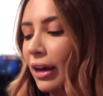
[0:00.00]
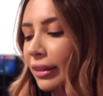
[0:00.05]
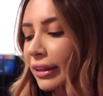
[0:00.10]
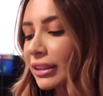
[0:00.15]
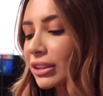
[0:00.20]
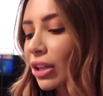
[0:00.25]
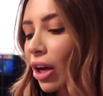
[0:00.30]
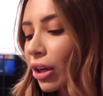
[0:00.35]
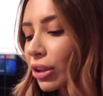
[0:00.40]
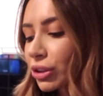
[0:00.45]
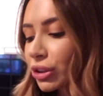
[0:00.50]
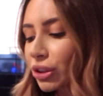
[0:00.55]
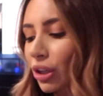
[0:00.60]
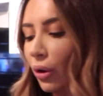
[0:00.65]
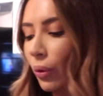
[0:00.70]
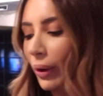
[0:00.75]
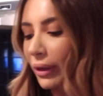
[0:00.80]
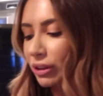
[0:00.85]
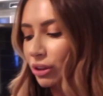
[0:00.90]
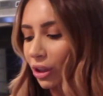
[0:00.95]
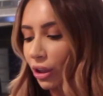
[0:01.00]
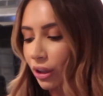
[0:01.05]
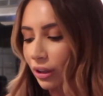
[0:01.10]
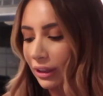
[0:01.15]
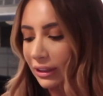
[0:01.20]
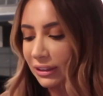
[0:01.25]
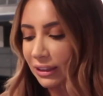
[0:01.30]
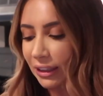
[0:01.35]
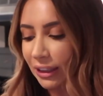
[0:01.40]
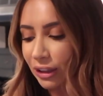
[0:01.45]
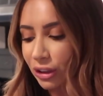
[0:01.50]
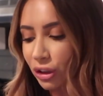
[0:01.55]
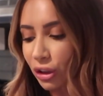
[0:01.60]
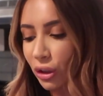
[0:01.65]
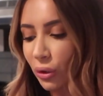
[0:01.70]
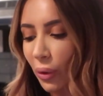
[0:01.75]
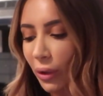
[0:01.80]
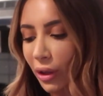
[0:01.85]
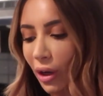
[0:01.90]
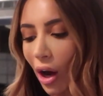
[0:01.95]
This also I started listening
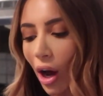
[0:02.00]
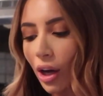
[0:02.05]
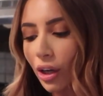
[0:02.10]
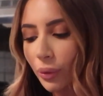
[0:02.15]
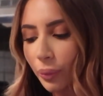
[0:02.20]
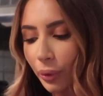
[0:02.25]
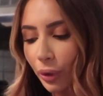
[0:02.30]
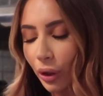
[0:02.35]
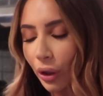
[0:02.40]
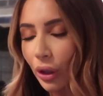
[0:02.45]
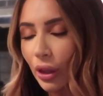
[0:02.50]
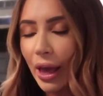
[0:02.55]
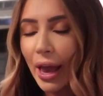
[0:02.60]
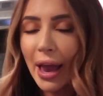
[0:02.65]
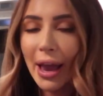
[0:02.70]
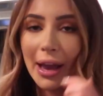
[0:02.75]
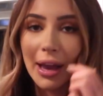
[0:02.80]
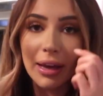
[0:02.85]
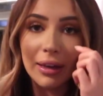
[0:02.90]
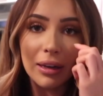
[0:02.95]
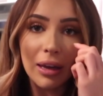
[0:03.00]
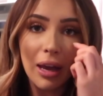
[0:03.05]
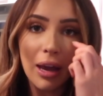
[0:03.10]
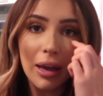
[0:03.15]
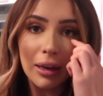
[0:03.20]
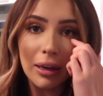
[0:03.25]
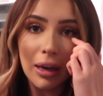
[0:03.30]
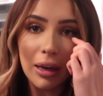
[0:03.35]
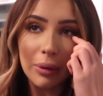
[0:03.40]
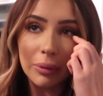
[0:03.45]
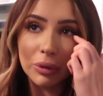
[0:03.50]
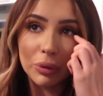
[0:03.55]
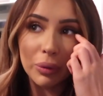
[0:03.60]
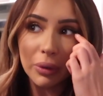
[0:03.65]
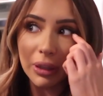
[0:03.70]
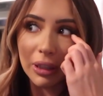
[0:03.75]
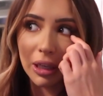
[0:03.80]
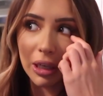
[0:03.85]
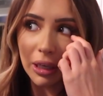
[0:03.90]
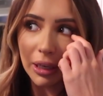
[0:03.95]
to on Audible, and it was
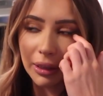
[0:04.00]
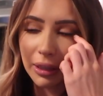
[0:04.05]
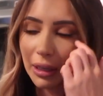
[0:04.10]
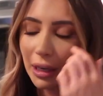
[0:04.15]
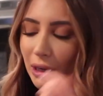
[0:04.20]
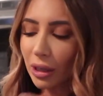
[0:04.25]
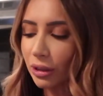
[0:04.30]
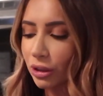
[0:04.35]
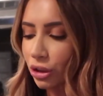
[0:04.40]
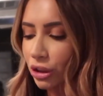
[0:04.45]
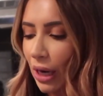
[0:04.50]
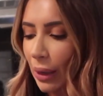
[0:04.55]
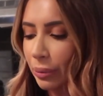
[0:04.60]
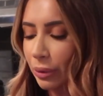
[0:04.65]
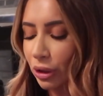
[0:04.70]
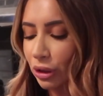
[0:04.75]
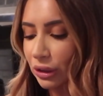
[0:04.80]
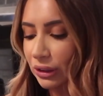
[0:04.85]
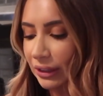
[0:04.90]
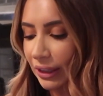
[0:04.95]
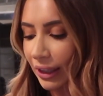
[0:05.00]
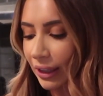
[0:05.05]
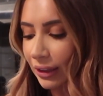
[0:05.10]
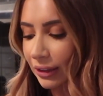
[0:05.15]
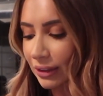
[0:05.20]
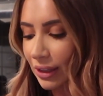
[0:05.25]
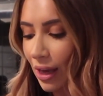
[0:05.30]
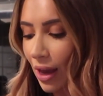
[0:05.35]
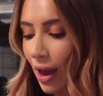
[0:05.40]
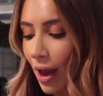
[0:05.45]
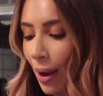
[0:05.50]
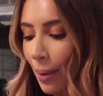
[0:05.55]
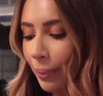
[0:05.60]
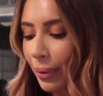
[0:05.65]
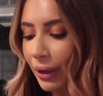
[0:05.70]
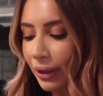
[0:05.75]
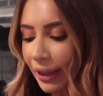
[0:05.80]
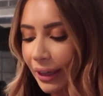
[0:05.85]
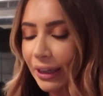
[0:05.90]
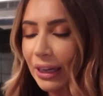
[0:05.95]
really good. I think I got to chapter 6,
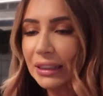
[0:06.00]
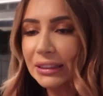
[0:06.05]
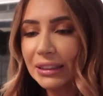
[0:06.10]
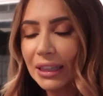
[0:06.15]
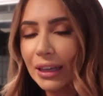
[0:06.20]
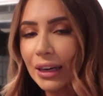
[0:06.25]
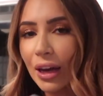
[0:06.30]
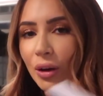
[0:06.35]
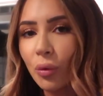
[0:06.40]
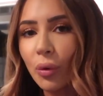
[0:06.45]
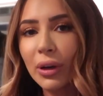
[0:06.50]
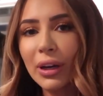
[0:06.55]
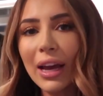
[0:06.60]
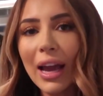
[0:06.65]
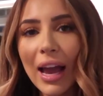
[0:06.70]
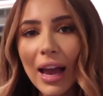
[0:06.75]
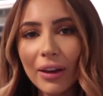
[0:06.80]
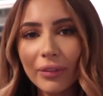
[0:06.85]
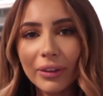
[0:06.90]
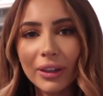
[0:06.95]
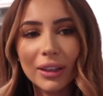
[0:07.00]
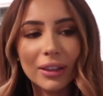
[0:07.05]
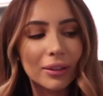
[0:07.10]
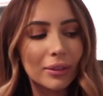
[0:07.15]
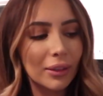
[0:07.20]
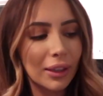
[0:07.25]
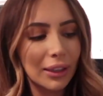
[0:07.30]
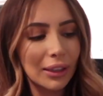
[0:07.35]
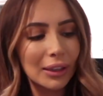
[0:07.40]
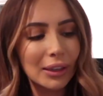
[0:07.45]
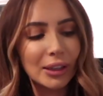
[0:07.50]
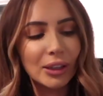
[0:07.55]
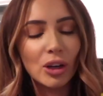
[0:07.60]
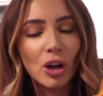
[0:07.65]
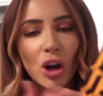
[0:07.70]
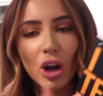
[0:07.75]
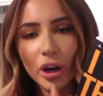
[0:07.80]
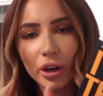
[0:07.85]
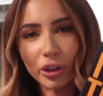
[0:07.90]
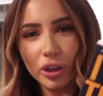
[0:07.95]
but like I said, I want to have it like in a
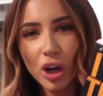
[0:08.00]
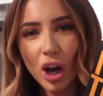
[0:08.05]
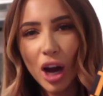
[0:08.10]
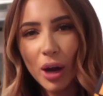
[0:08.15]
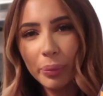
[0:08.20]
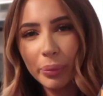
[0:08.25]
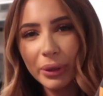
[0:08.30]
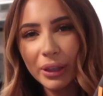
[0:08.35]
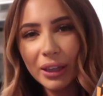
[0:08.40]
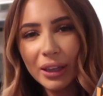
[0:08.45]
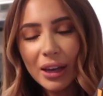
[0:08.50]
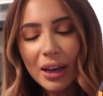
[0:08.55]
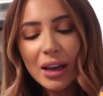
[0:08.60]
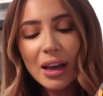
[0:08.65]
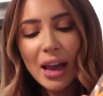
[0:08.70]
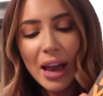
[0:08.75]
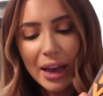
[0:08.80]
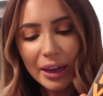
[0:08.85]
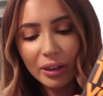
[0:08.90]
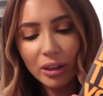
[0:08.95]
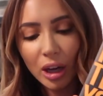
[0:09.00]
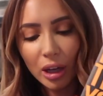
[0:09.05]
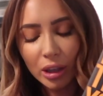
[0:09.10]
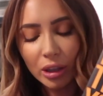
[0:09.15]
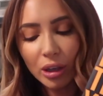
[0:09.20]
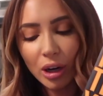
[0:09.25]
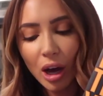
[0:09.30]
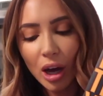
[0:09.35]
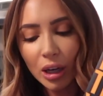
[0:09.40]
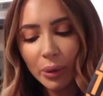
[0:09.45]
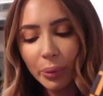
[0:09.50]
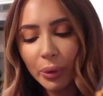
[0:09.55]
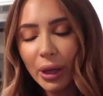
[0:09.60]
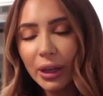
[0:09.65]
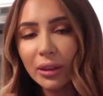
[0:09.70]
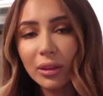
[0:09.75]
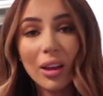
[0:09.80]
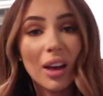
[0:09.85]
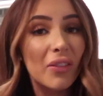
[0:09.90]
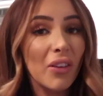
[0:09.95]
hard copy and not on Audible.
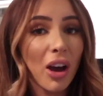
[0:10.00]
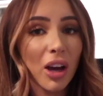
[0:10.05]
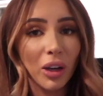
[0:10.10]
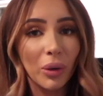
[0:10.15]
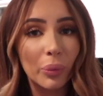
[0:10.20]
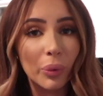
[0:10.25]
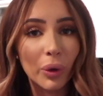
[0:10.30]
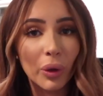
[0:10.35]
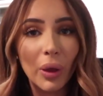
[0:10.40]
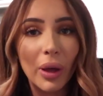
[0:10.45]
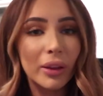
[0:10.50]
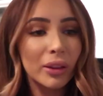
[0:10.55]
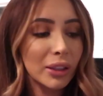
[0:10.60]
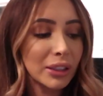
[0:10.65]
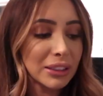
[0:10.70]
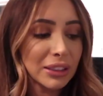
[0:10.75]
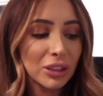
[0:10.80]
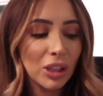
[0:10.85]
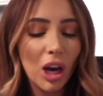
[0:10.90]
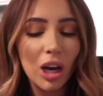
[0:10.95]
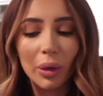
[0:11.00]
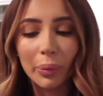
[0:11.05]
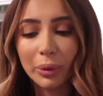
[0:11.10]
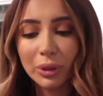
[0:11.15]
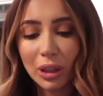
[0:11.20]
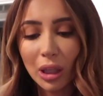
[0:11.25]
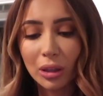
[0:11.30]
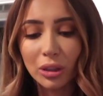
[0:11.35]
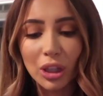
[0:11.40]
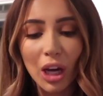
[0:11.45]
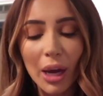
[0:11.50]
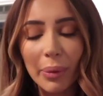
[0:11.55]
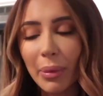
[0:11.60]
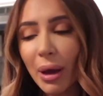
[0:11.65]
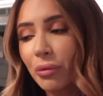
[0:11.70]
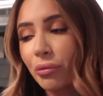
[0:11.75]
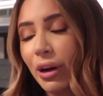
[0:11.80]
I love Audible. I listen to Audibles all the time.